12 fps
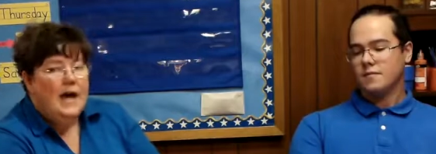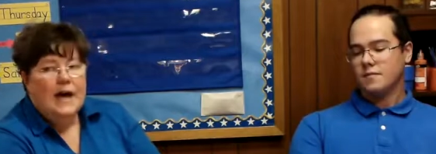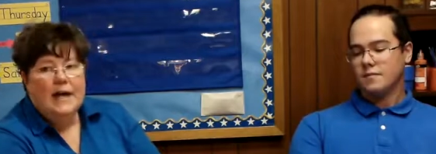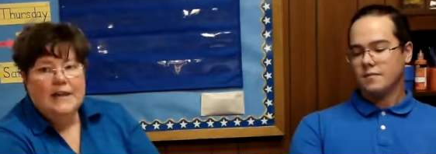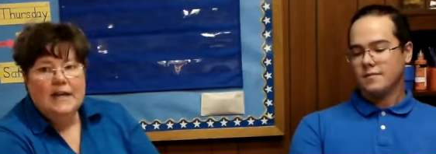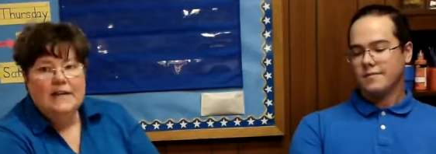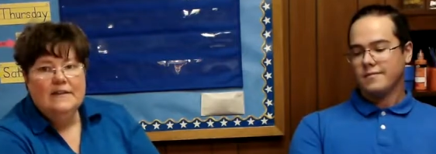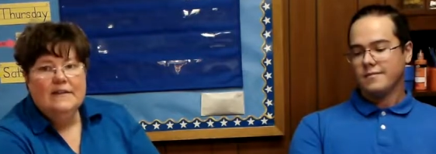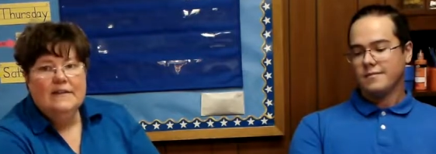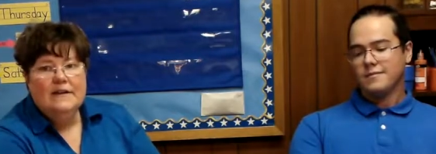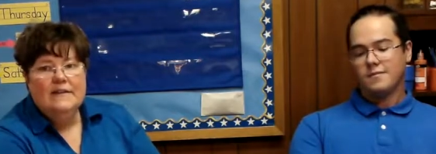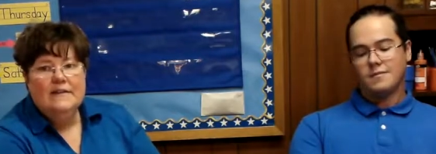Speaker 1: And that
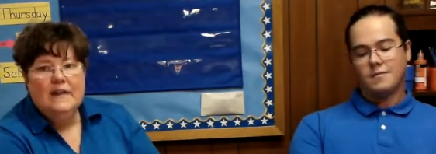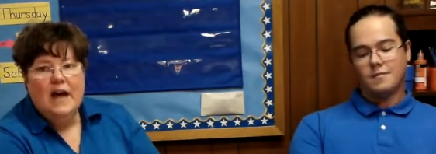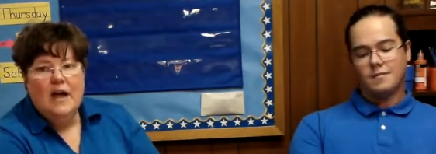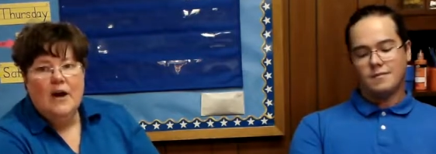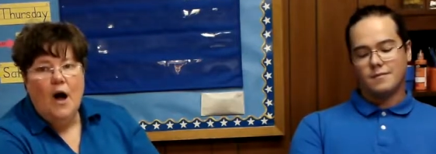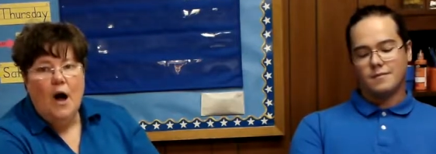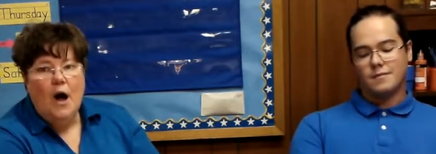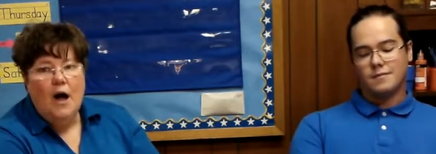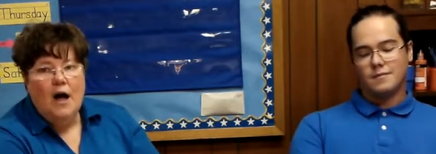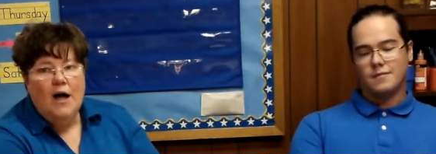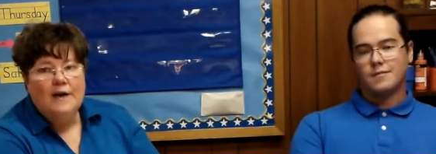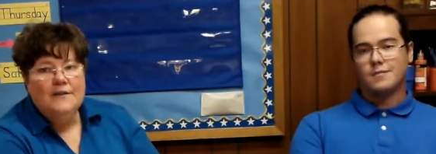says that
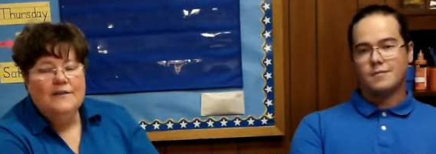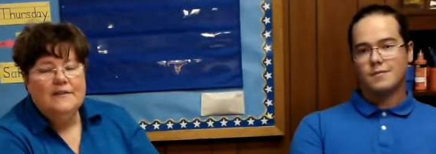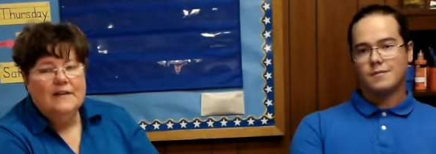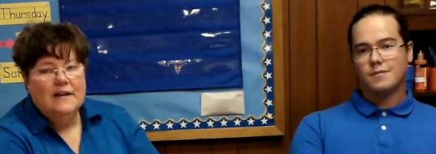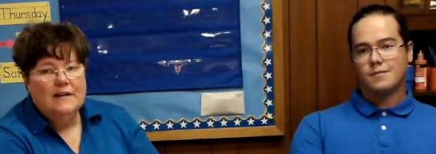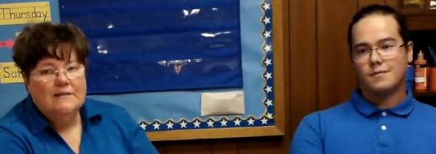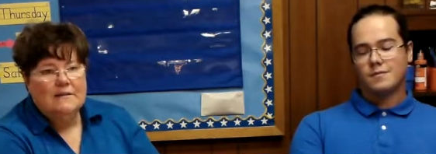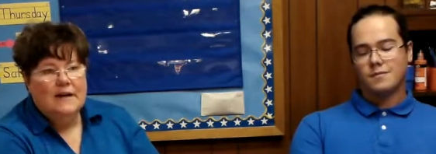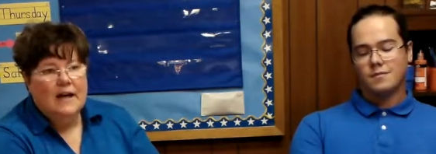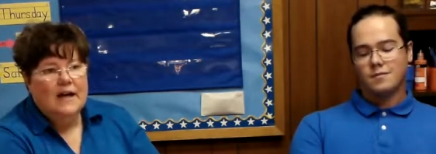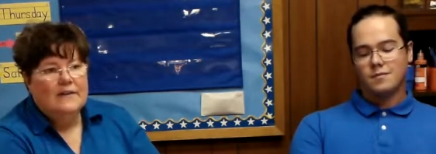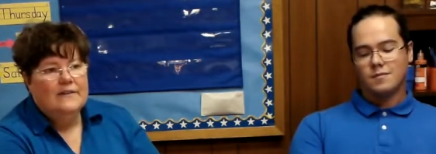aw sound
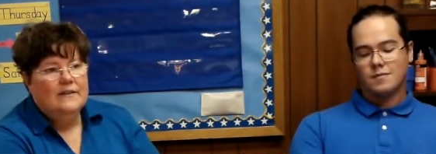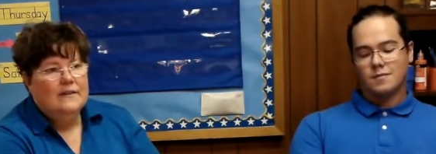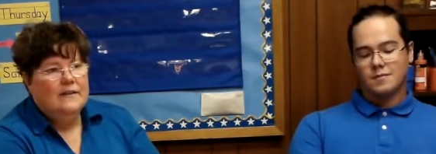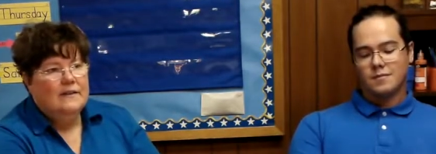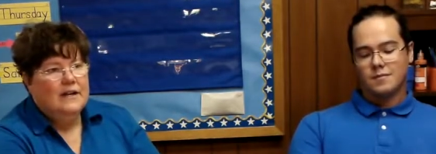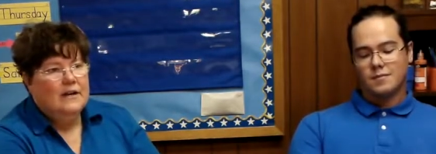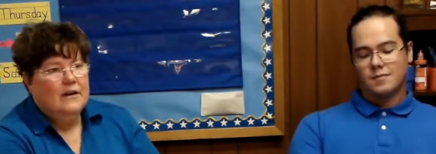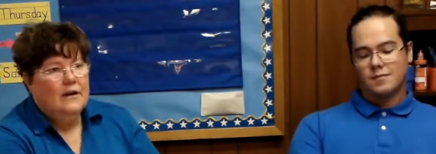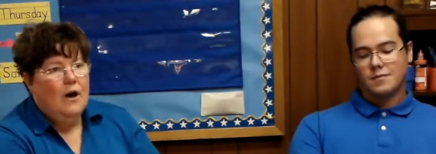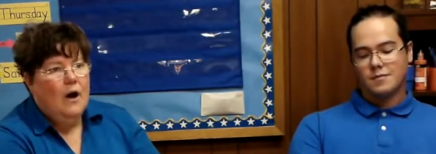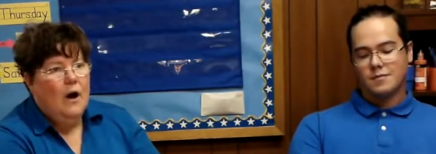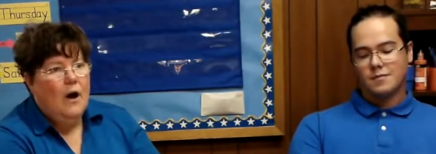as in like
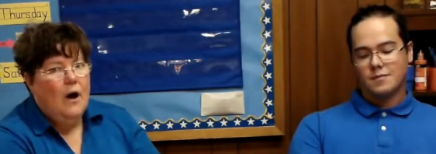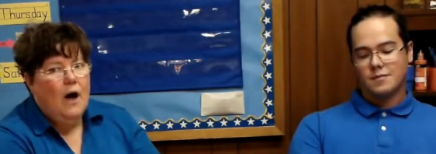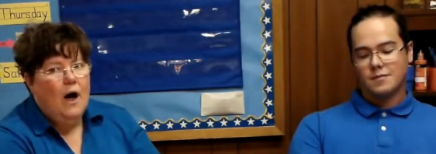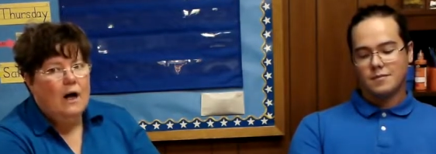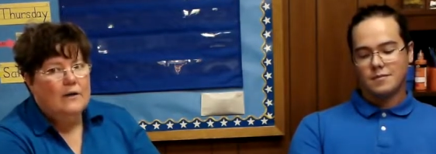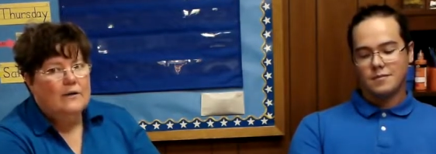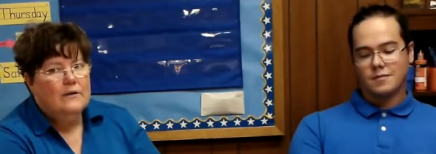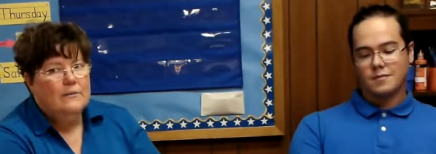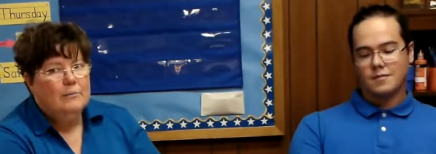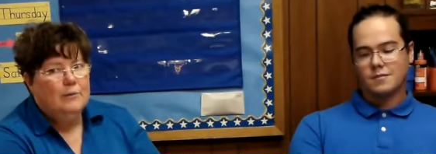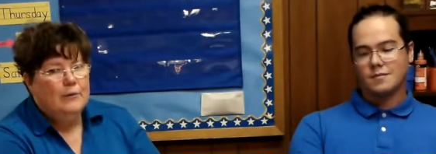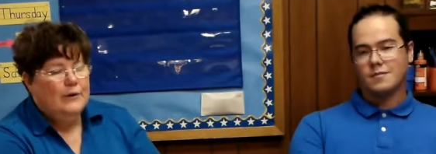
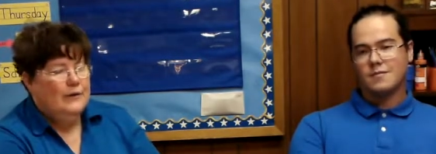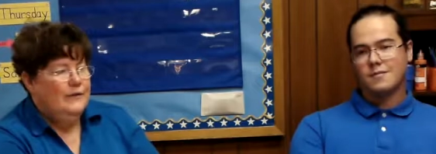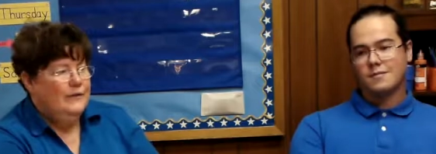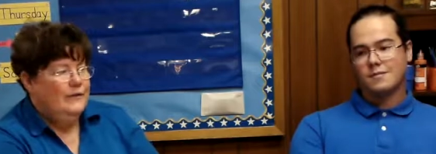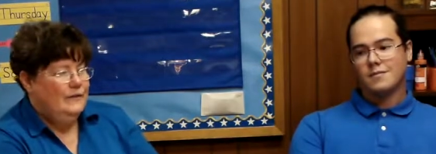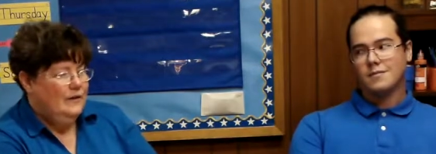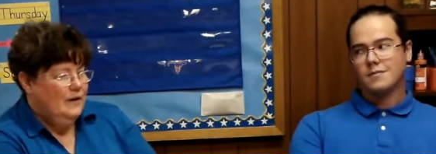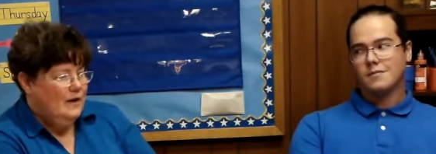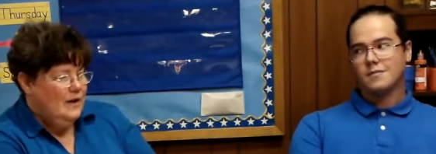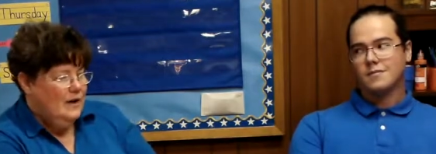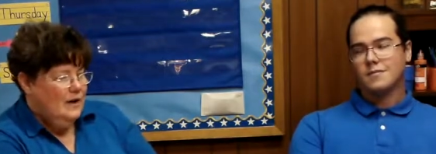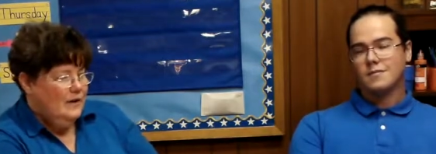octopus.
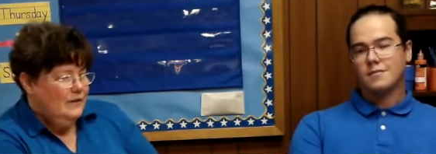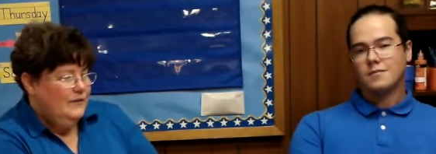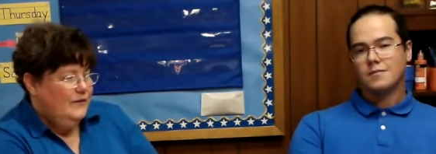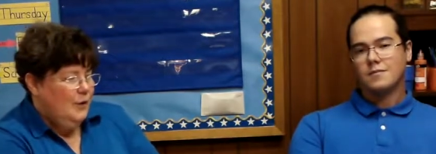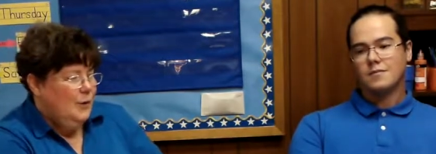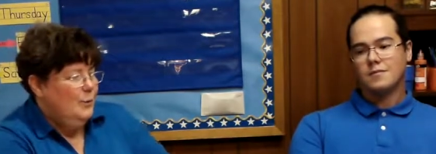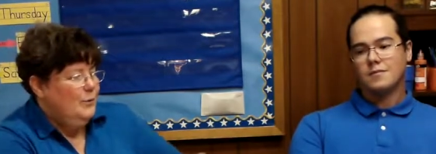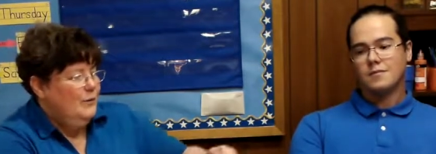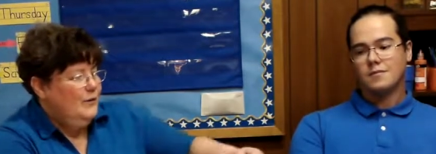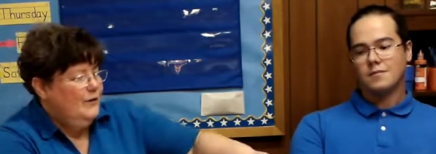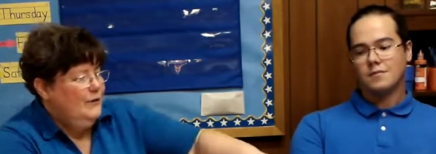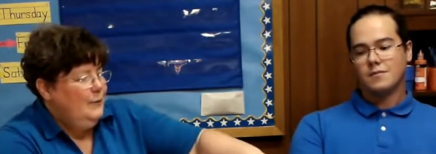So
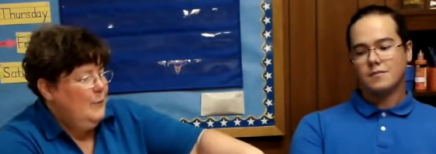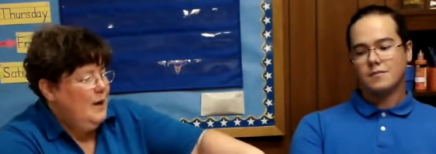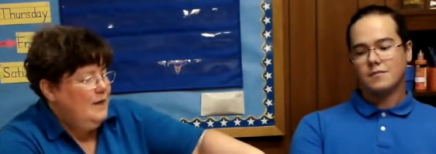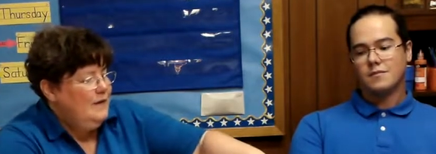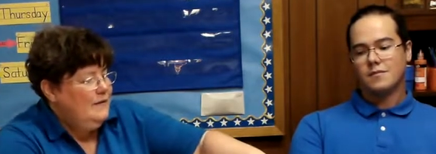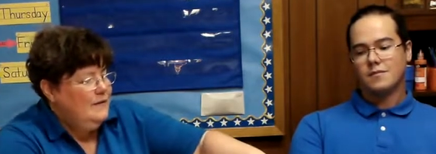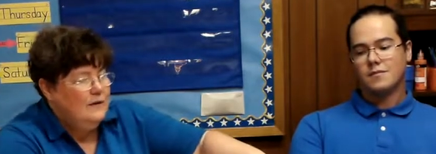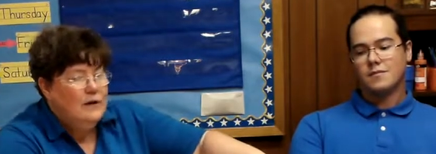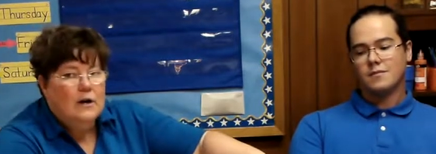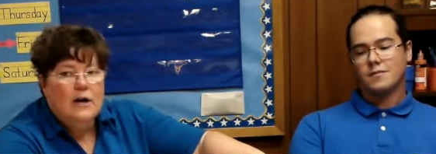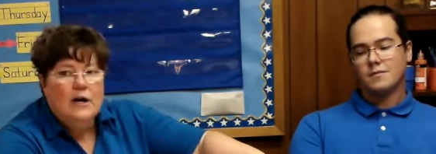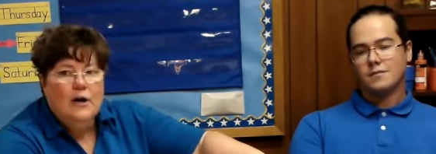this one's the
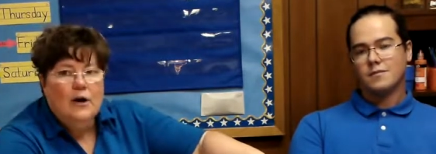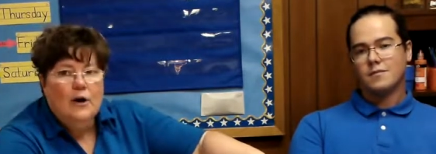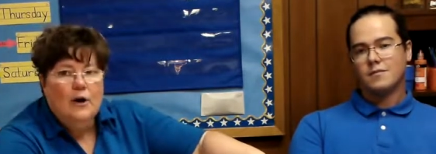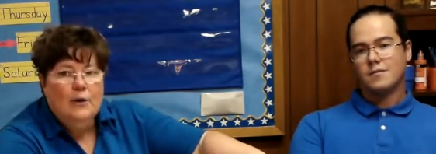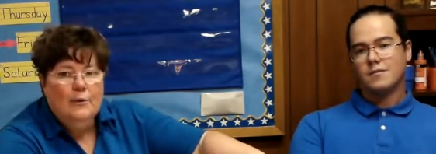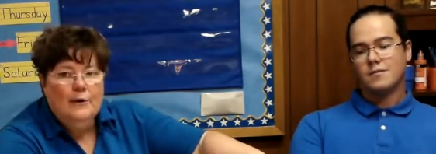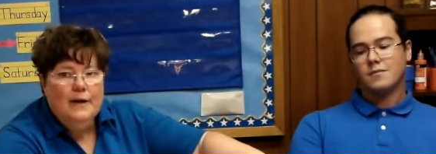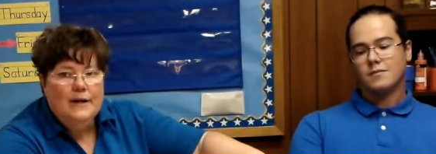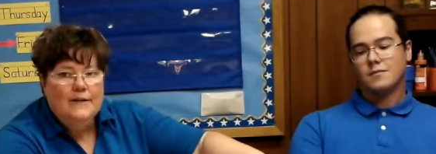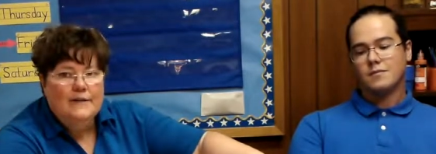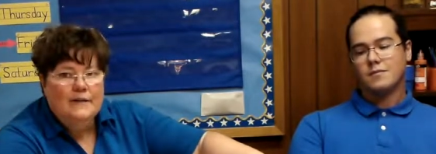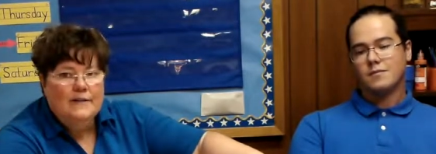long O.
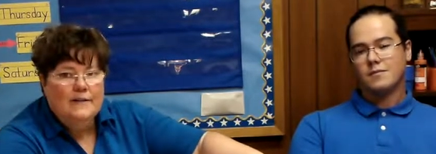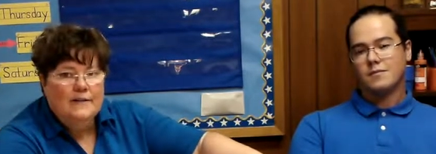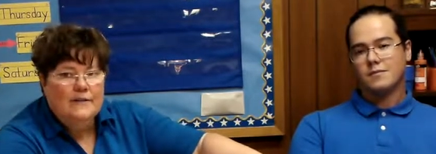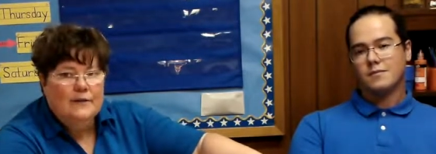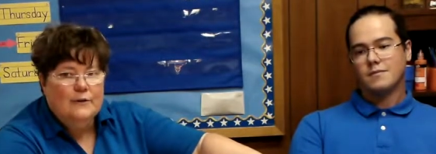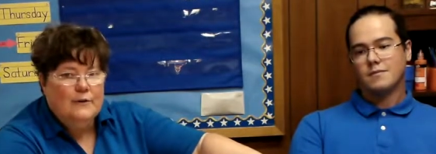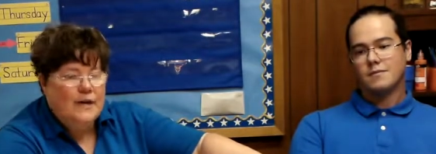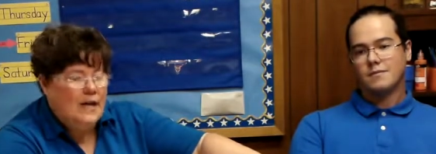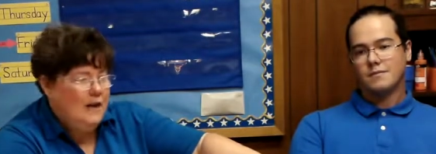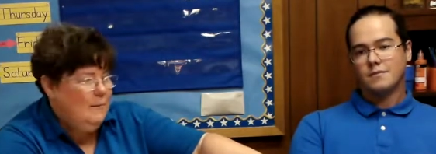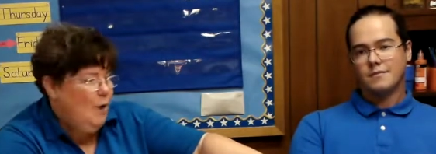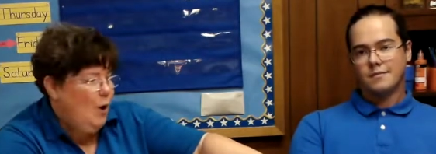It says its own
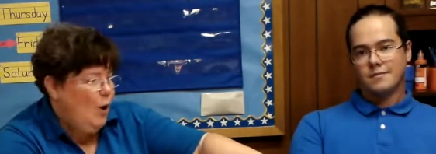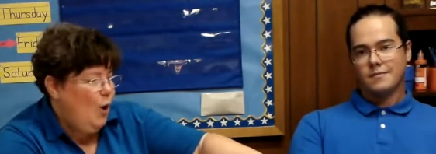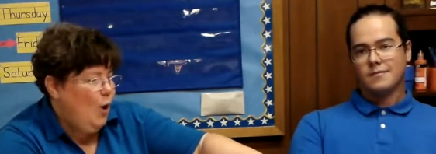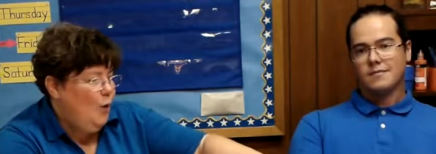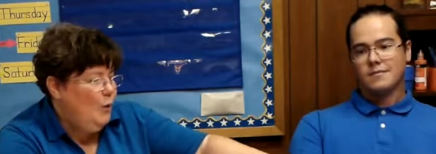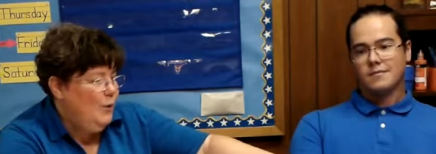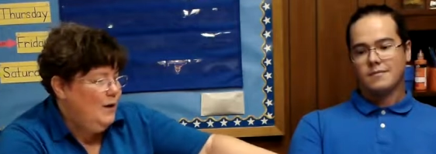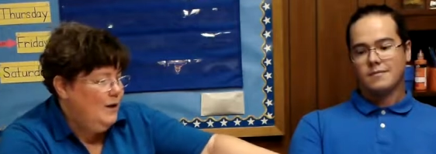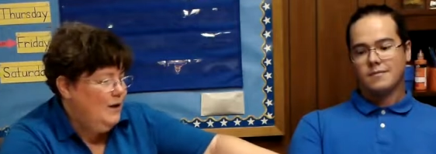name, O.